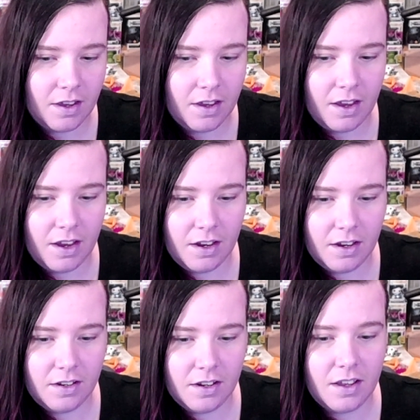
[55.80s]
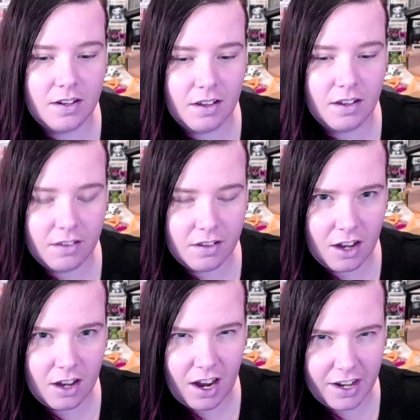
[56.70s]
And another
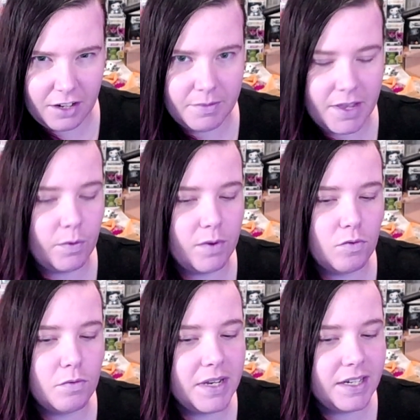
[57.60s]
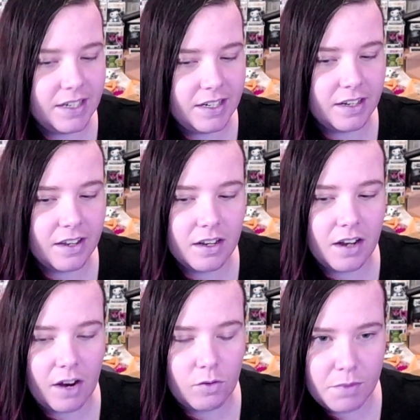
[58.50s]
item that we will be needing and
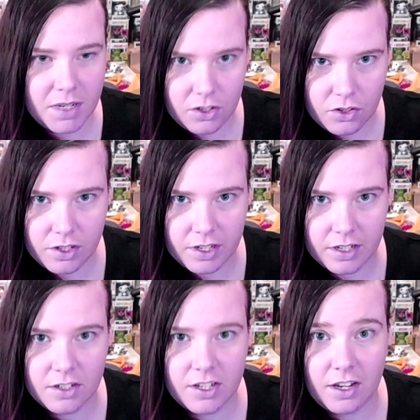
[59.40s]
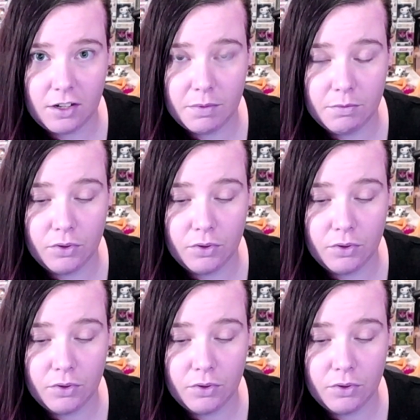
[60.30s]
I will be using to help improve